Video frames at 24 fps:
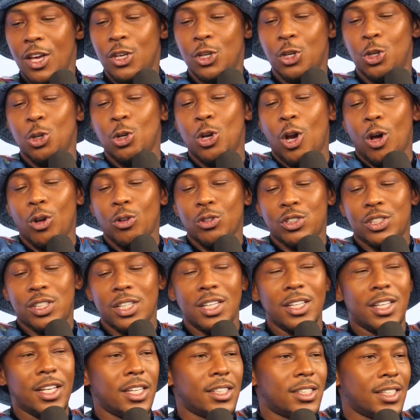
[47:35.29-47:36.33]
You don't
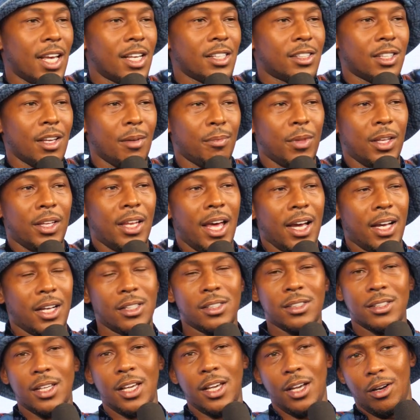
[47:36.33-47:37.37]
see this as something that
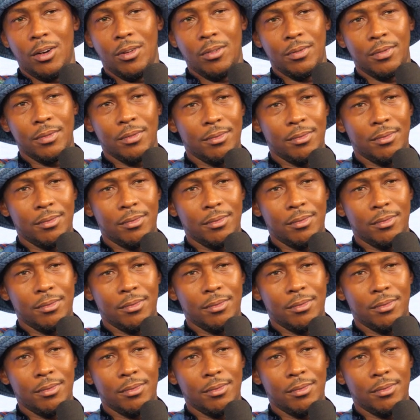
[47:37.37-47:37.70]
could sell.